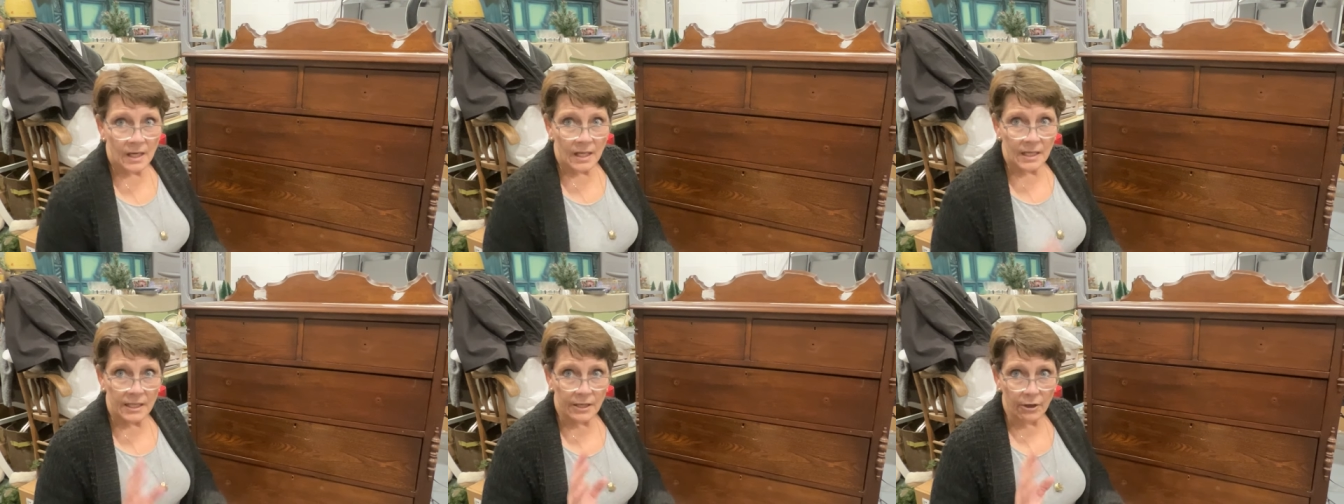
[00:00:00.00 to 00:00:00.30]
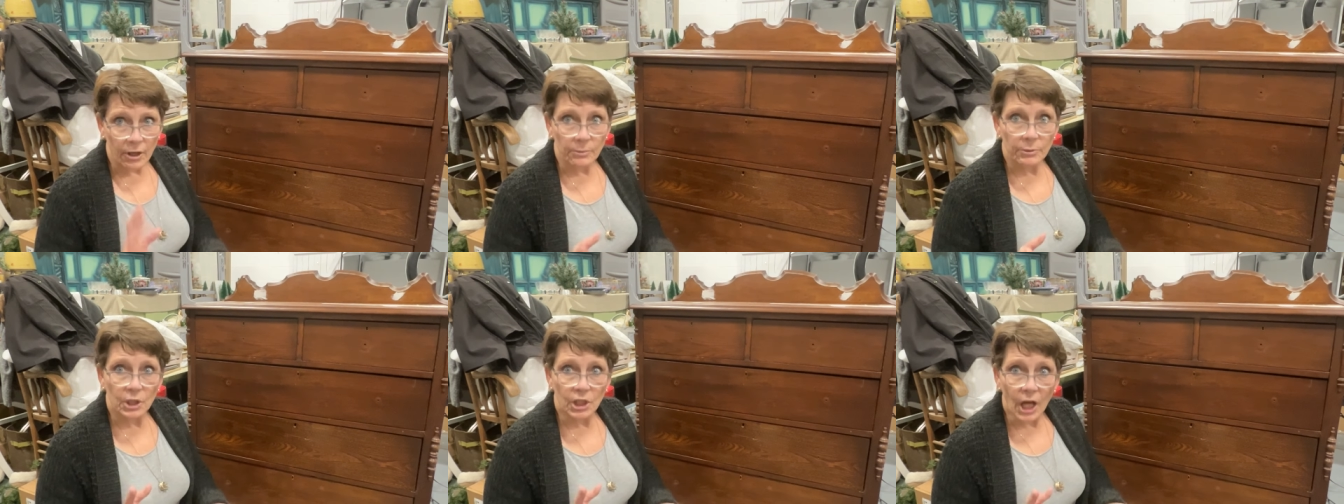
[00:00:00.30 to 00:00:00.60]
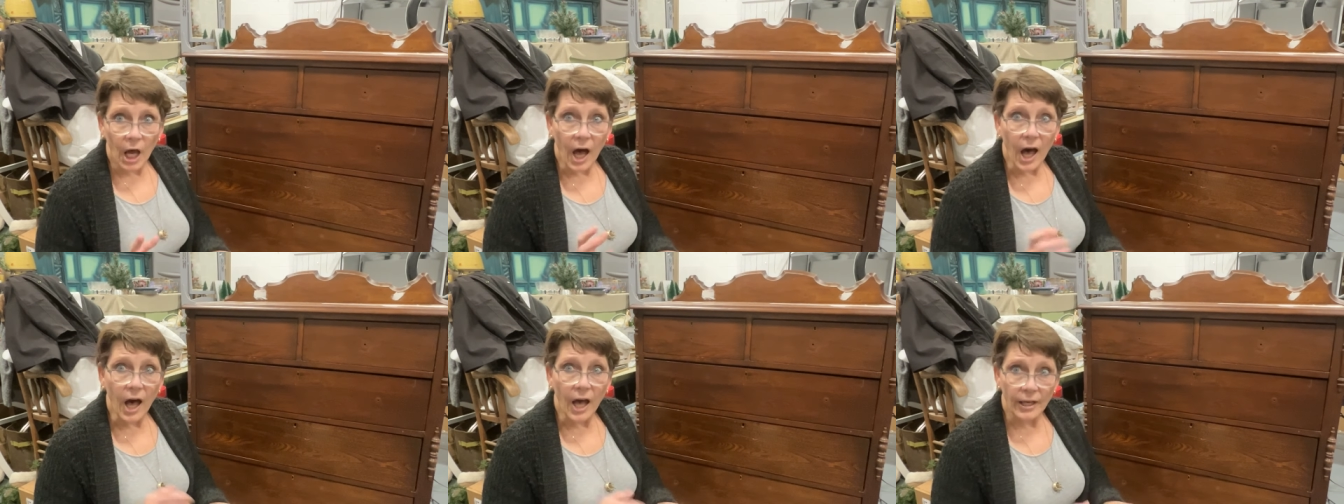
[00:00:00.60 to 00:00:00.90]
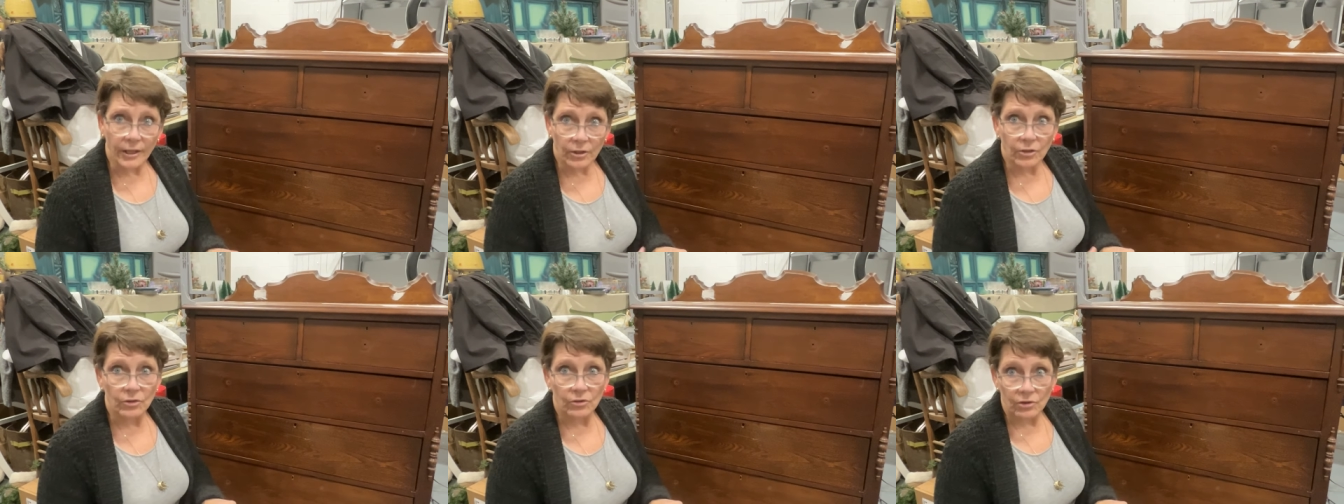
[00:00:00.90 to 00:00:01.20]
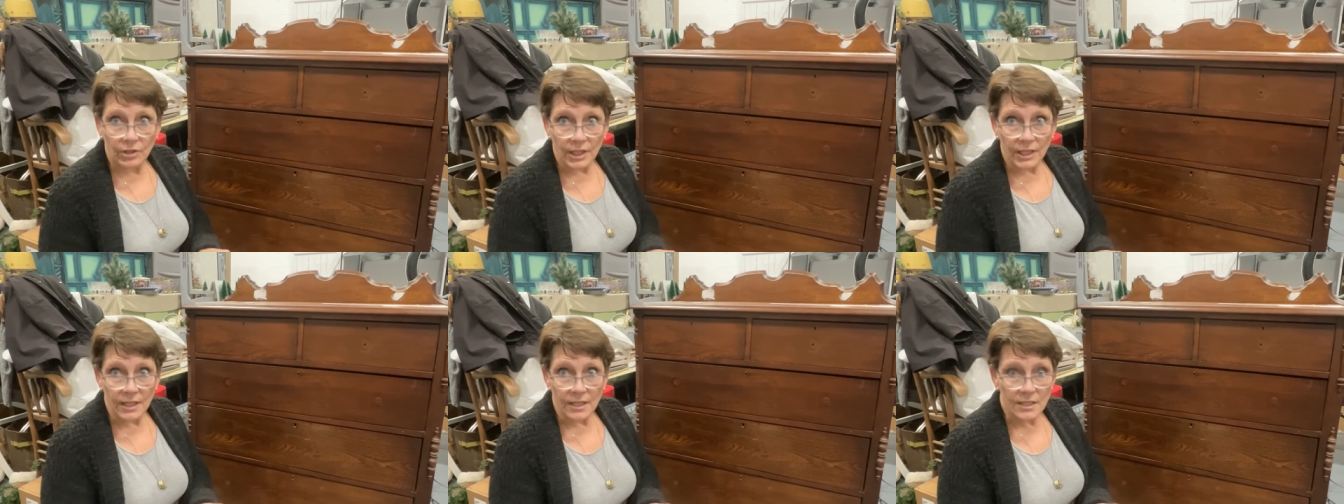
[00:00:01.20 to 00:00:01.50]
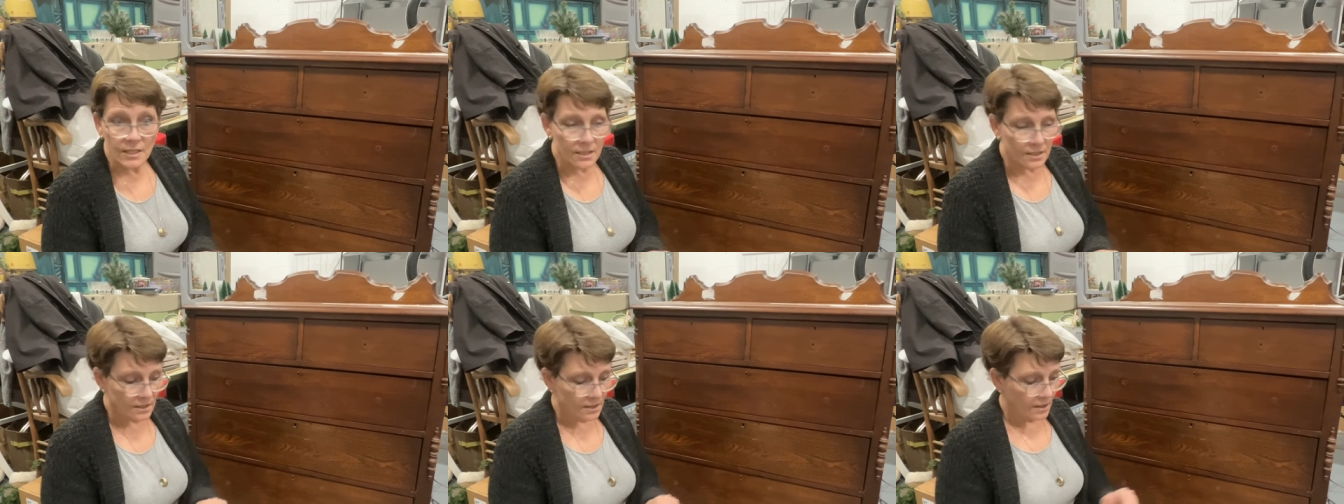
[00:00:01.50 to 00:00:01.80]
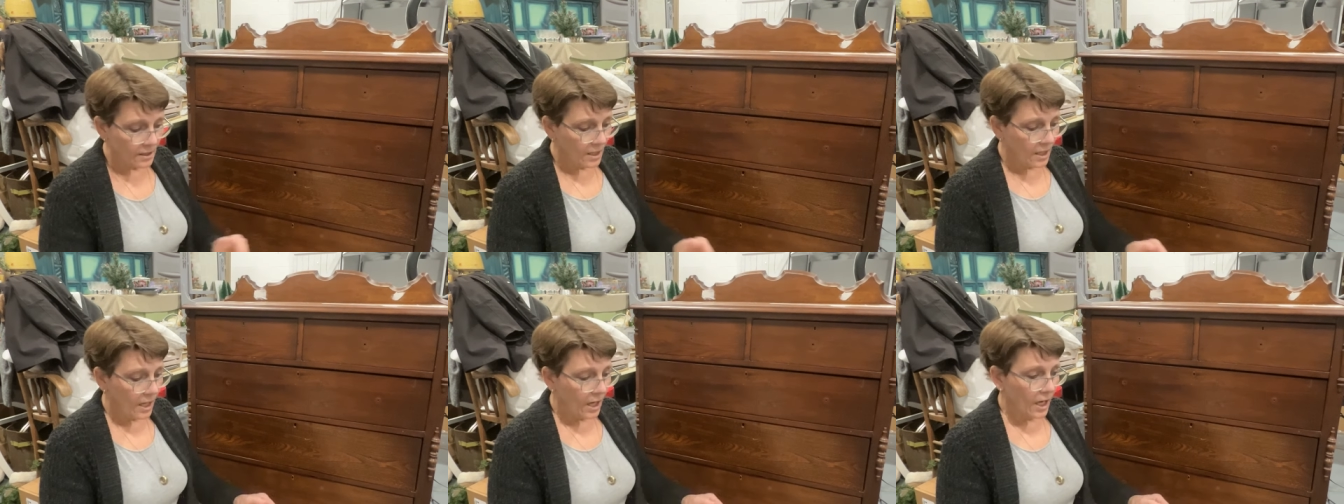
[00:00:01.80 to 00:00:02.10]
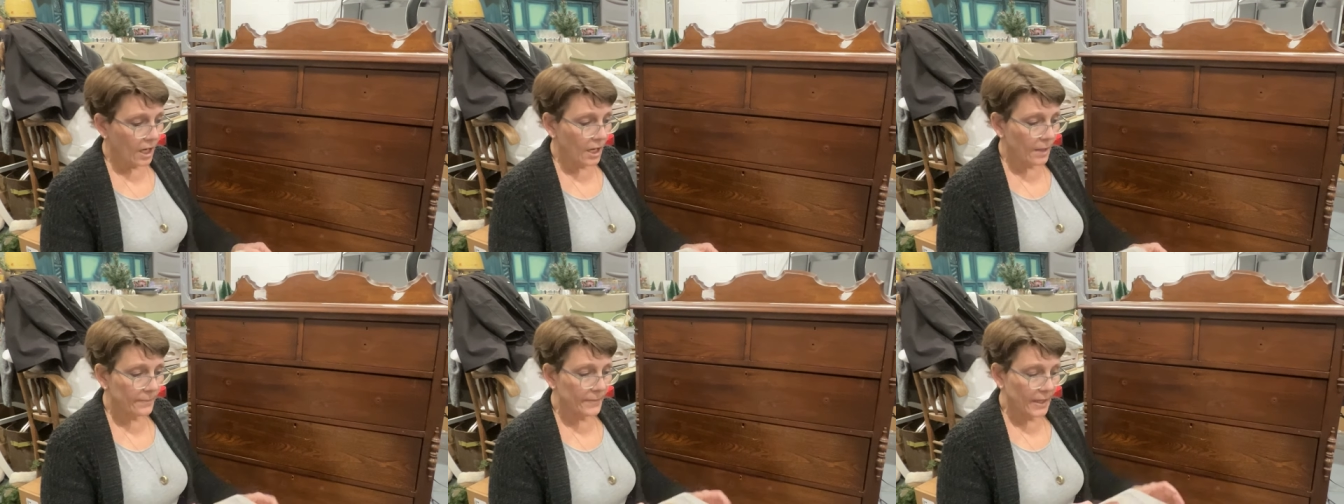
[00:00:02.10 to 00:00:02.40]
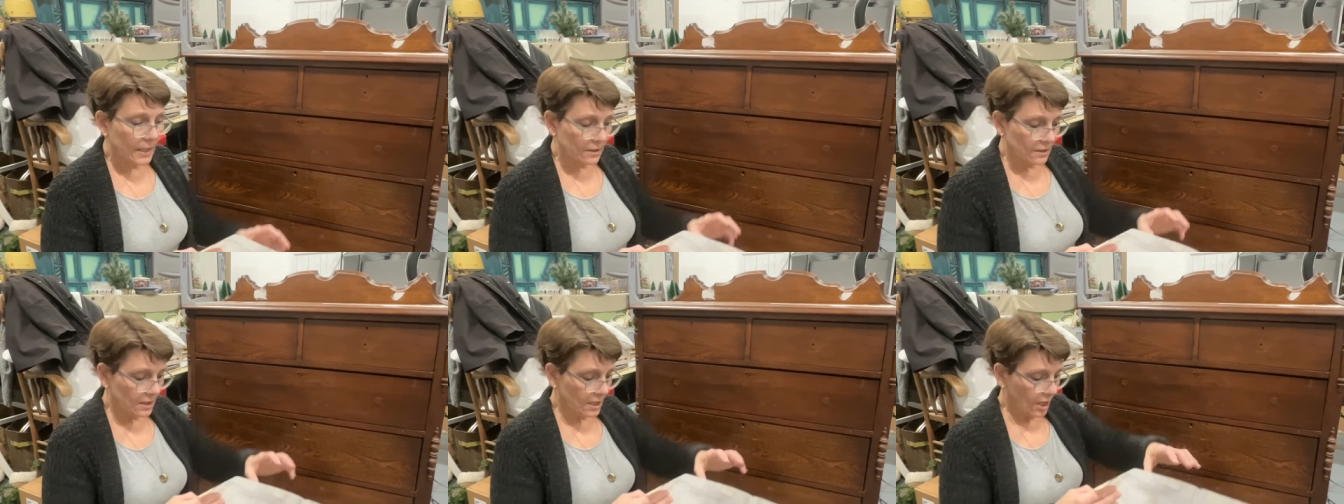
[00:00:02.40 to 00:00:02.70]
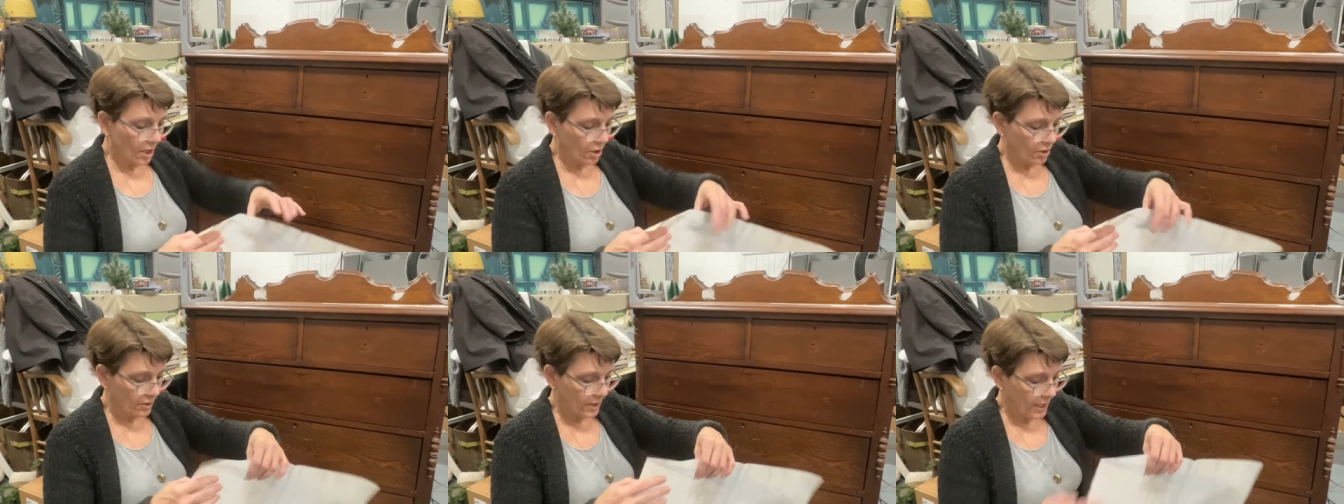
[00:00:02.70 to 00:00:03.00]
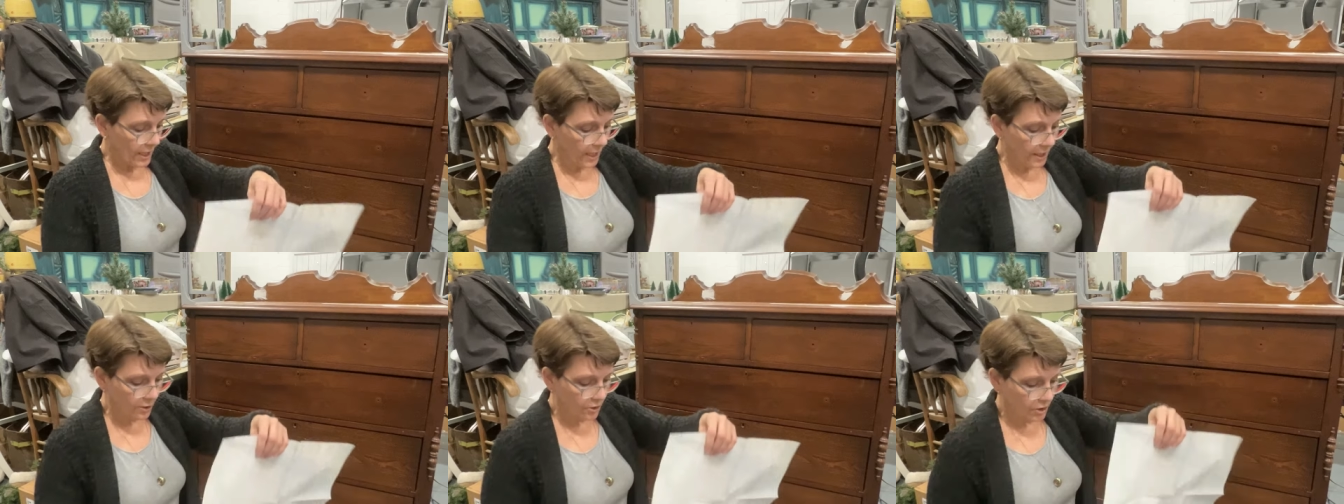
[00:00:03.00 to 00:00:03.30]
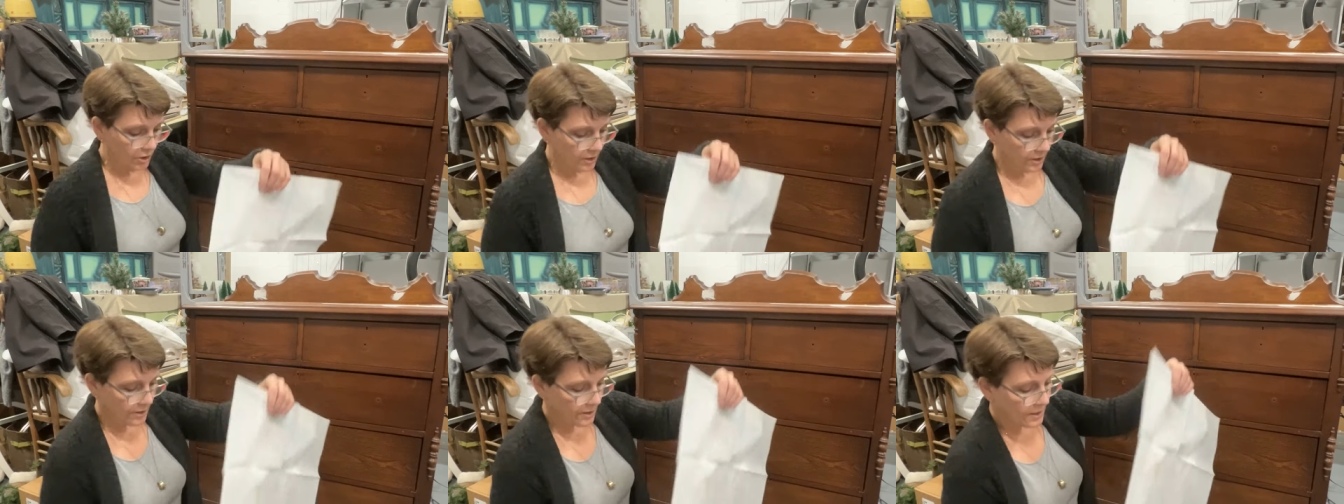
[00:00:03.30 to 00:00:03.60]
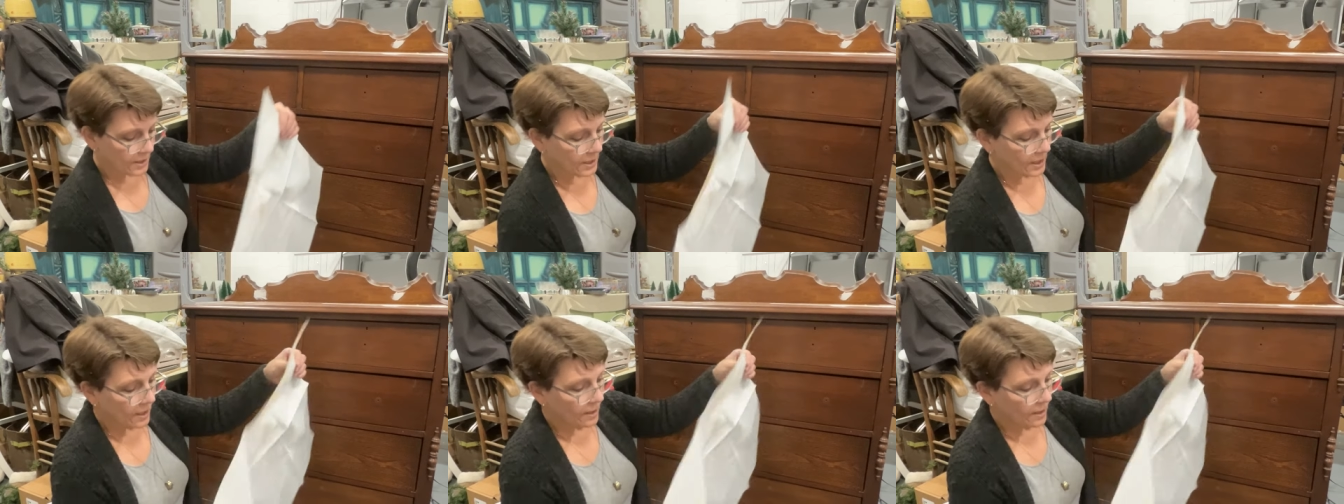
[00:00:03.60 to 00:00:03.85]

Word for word: Now I'm gonna iron this um, and tear the edges,